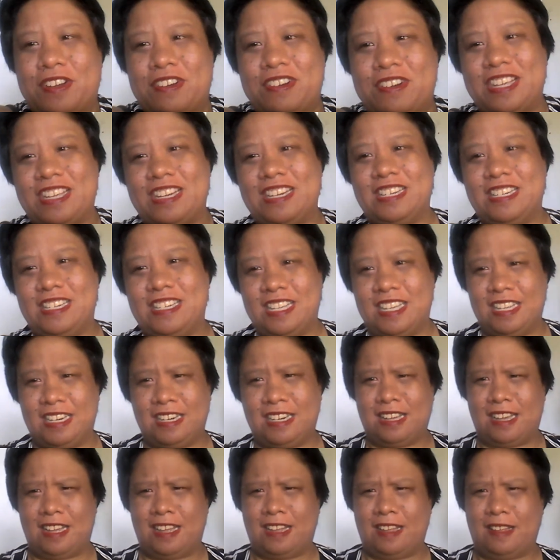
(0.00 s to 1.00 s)
Laura
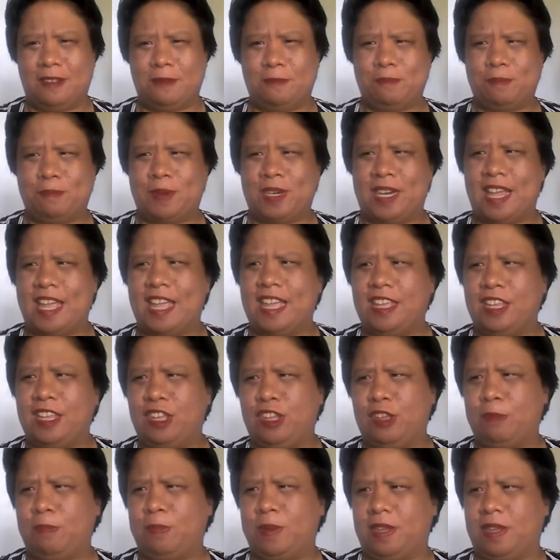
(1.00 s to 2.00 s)
did Playing
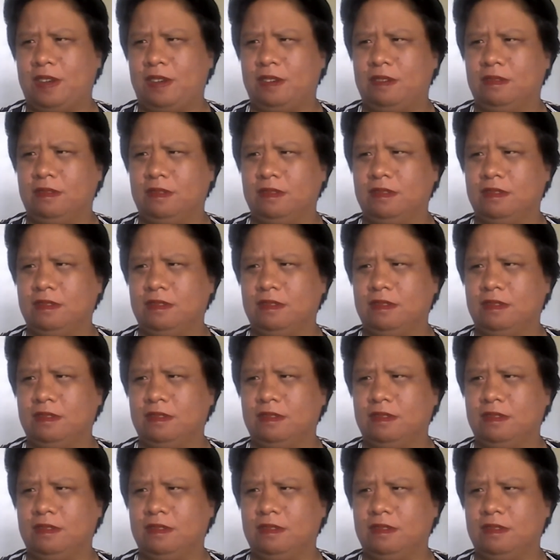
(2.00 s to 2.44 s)
Cupid.